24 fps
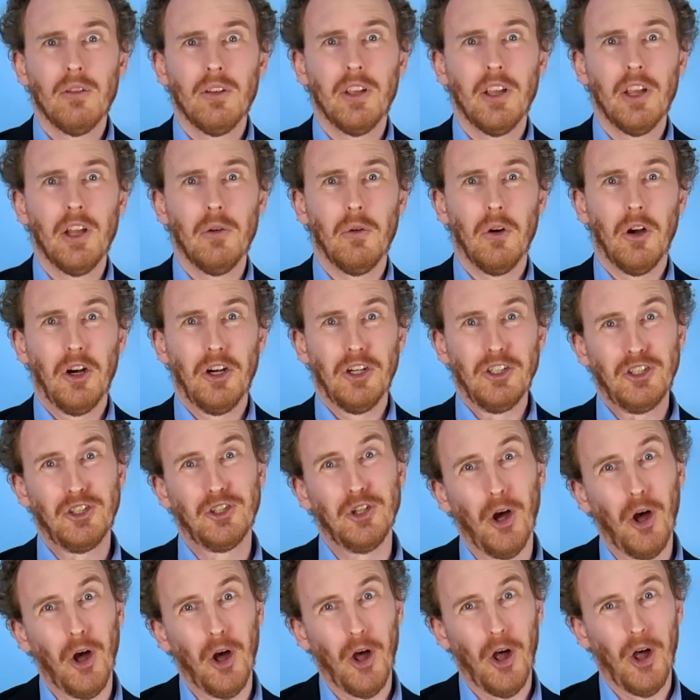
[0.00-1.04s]
and having to
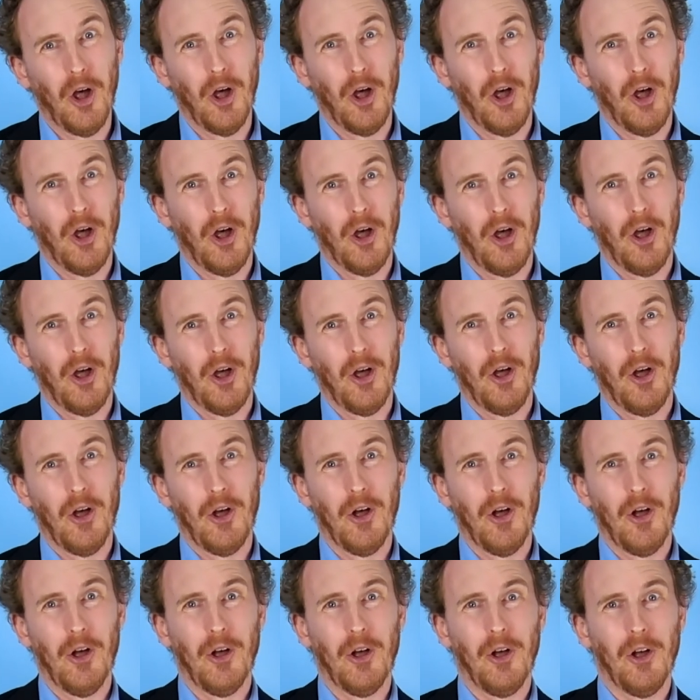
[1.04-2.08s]
lock in there and zone
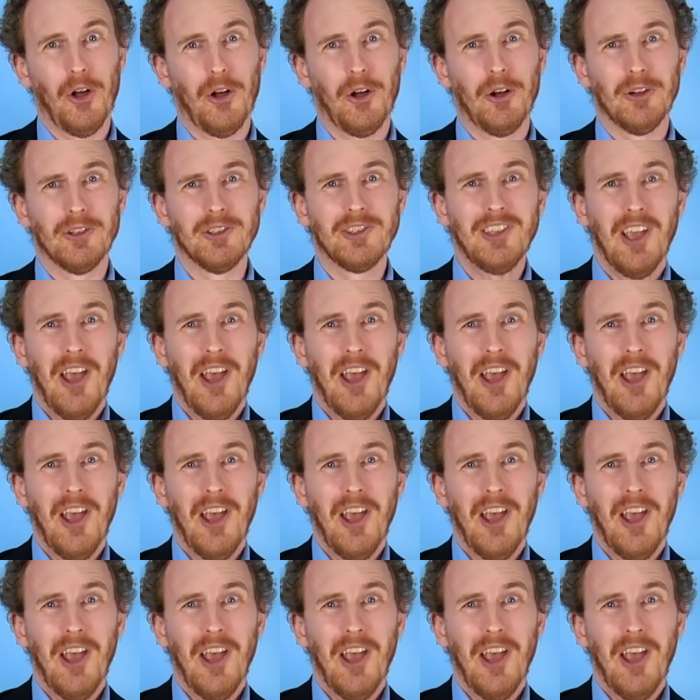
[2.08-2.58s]
out during your